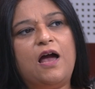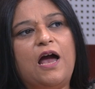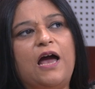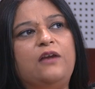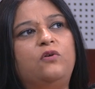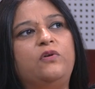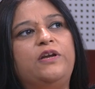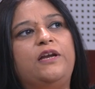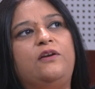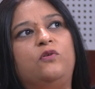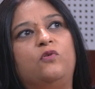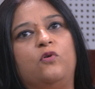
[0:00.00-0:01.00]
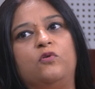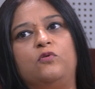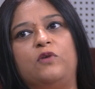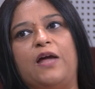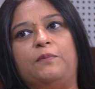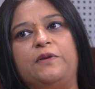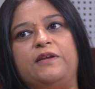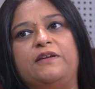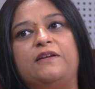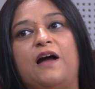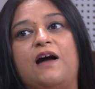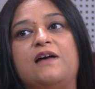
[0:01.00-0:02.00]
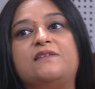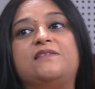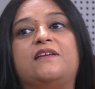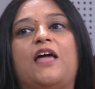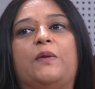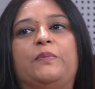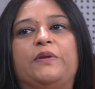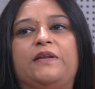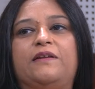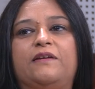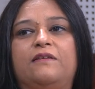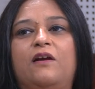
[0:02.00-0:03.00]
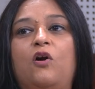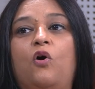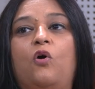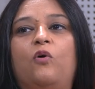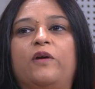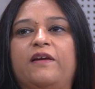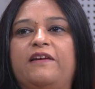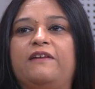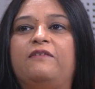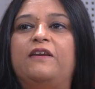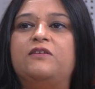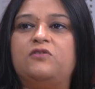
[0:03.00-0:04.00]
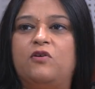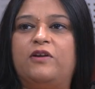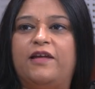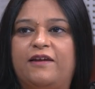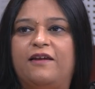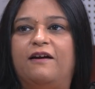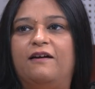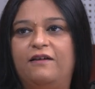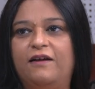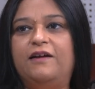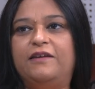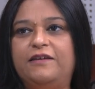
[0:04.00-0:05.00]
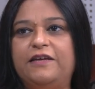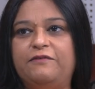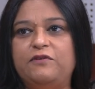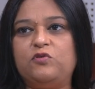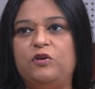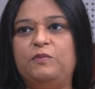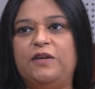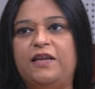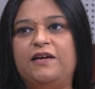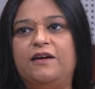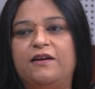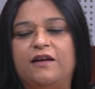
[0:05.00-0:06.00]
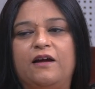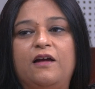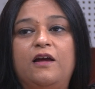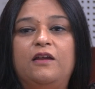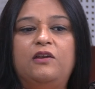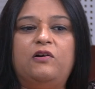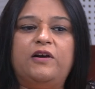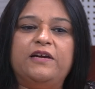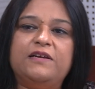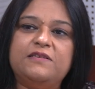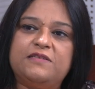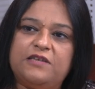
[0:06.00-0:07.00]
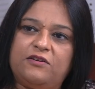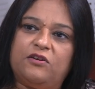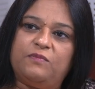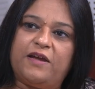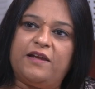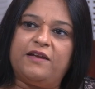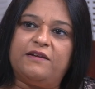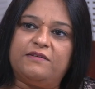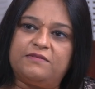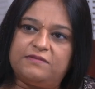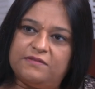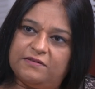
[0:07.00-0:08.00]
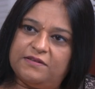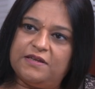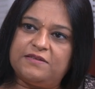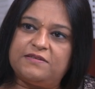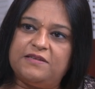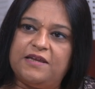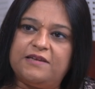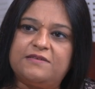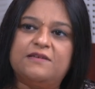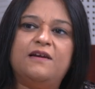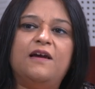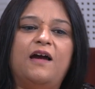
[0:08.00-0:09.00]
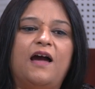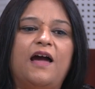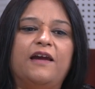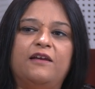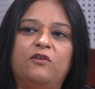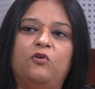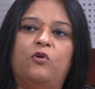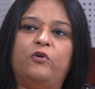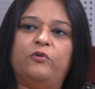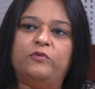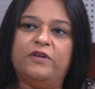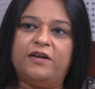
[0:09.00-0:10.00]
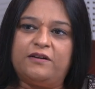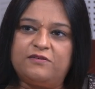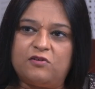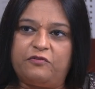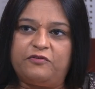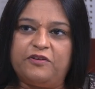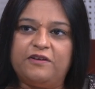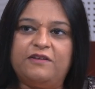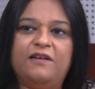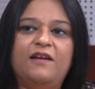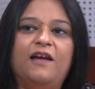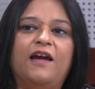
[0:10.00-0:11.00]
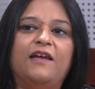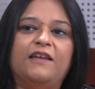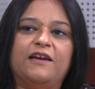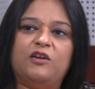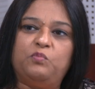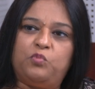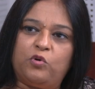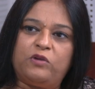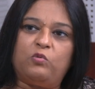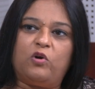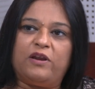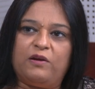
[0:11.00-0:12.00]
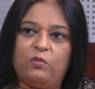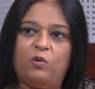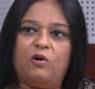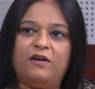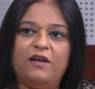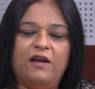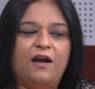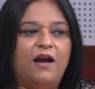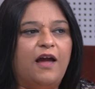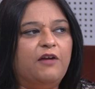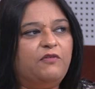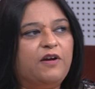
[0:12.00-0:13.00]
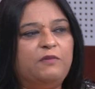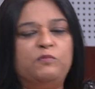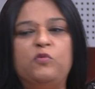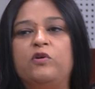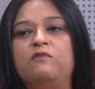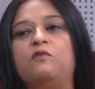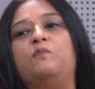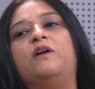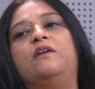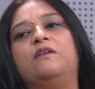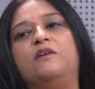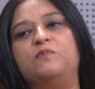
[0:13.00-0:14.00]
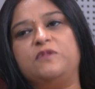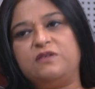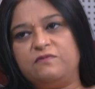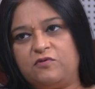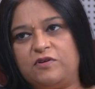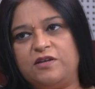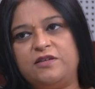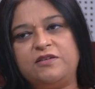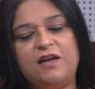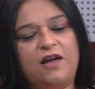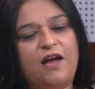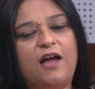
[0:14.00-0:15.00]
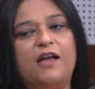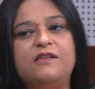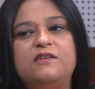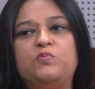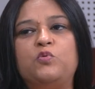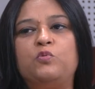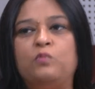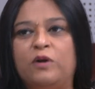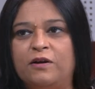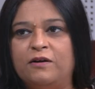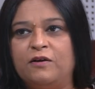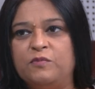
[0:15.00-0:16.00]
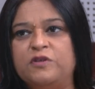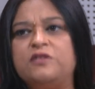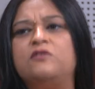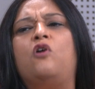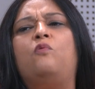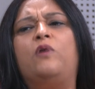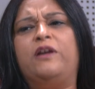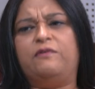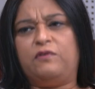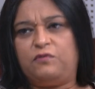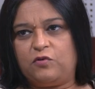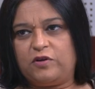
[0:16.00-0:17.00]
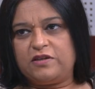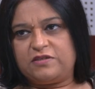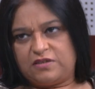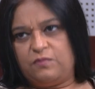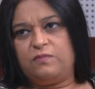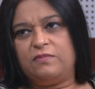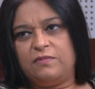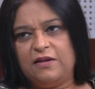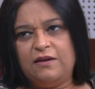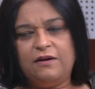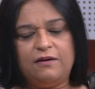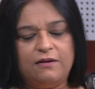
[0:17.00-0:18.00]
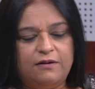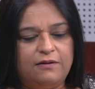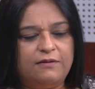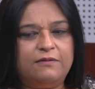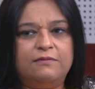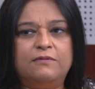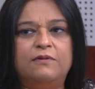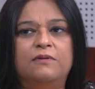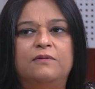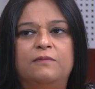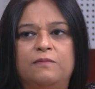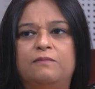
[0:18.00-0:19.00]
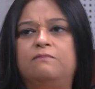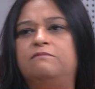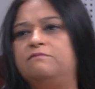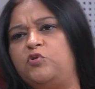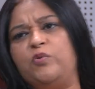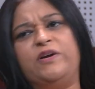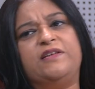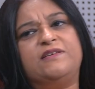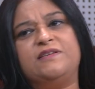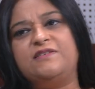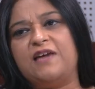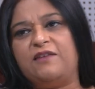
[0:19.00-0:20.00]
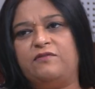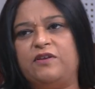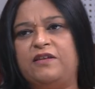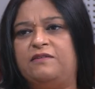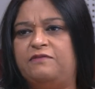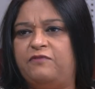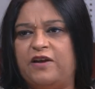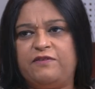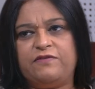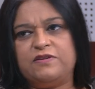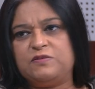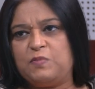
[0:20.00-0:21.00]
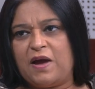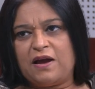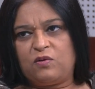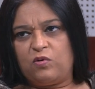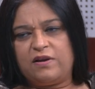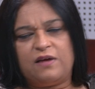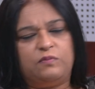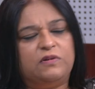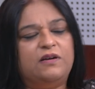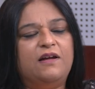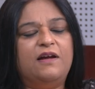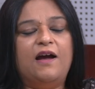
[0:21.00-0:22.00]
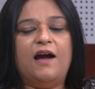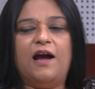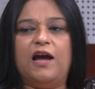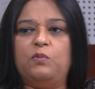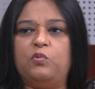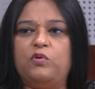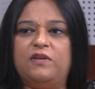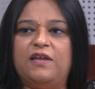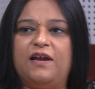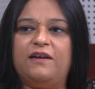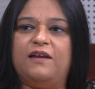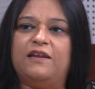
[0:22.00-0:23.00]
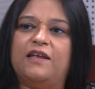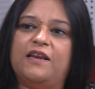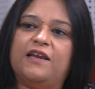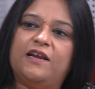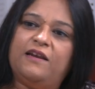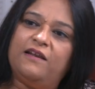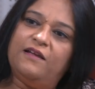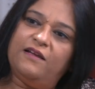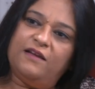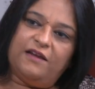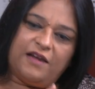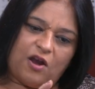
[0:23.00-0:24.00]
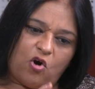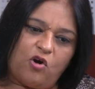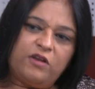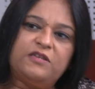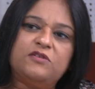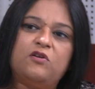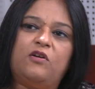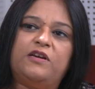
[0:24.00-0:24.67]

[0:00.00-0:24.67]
I don't need to go to library and ask the librarian, okay, ye wala shot hai kya? Ye visual milega kya? Now I can sit on my desk. I can go to that software and I can put what I want. If I'm looking for Mandal Commission footage, I'll just put Mandal Commission or whatever footage, some 26 January, 5 years back, what happened. I'll put that and I'll get, it is all